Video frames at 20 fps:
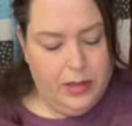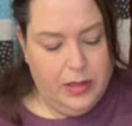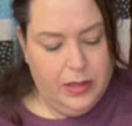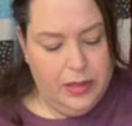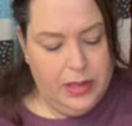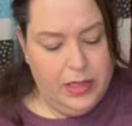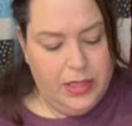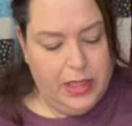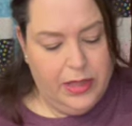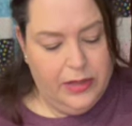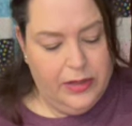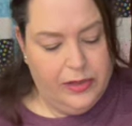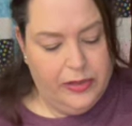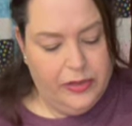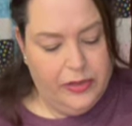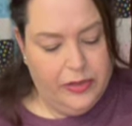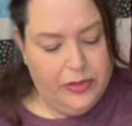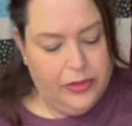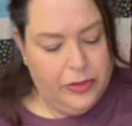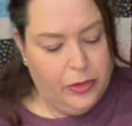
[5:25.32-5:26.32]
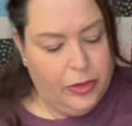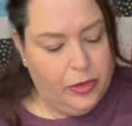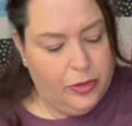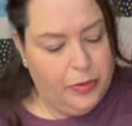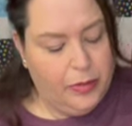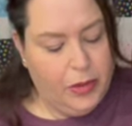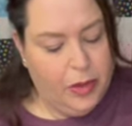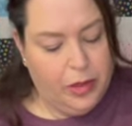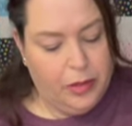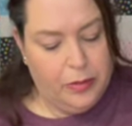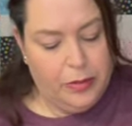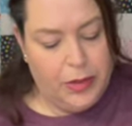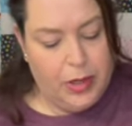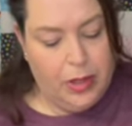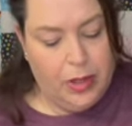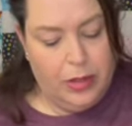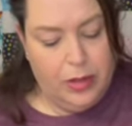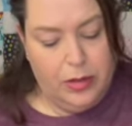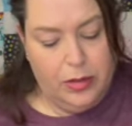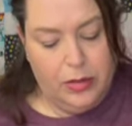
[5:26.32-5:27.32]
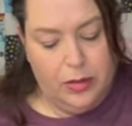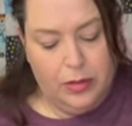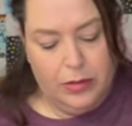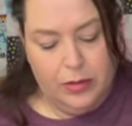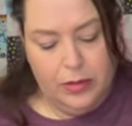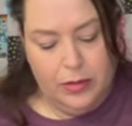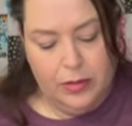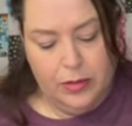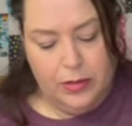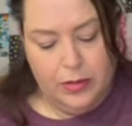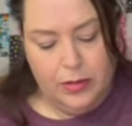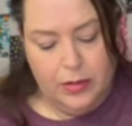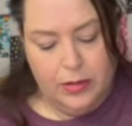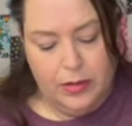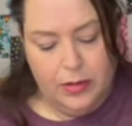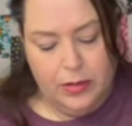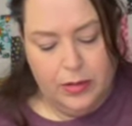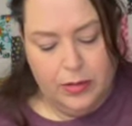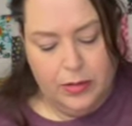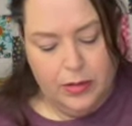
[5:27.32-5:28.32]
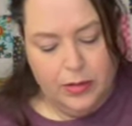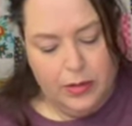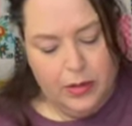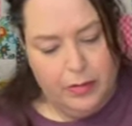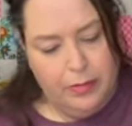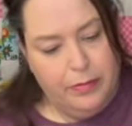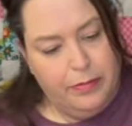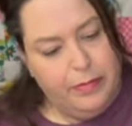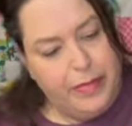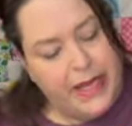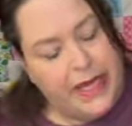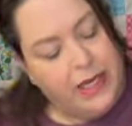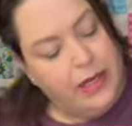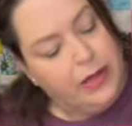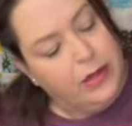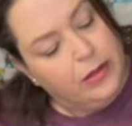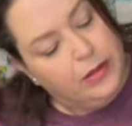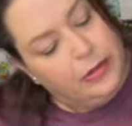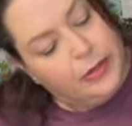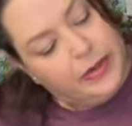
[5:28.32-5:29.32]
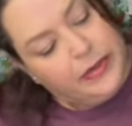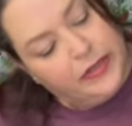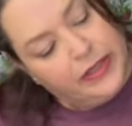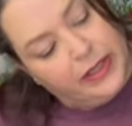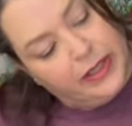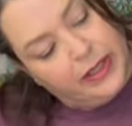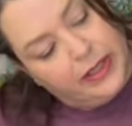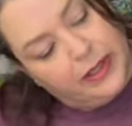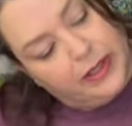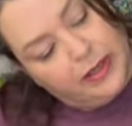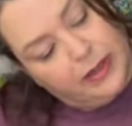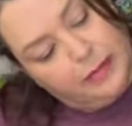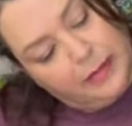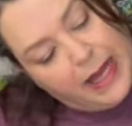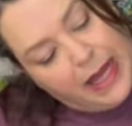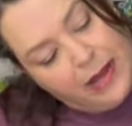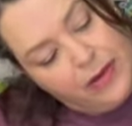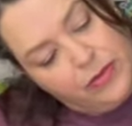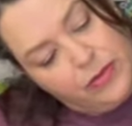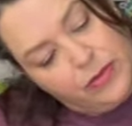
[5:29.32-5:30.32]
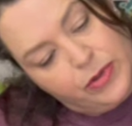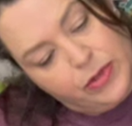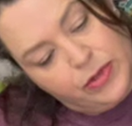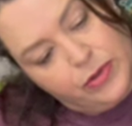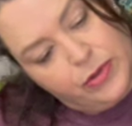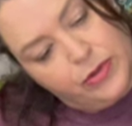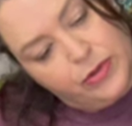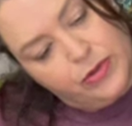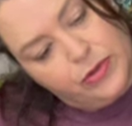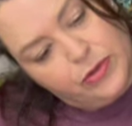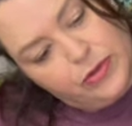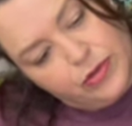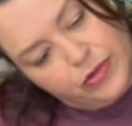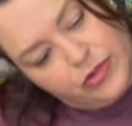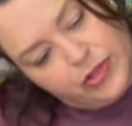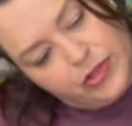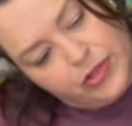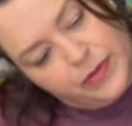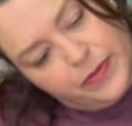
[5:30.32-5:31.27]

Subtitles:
Yeah, this is North Park Mall, Baker, Louisiana, Baton Rouge.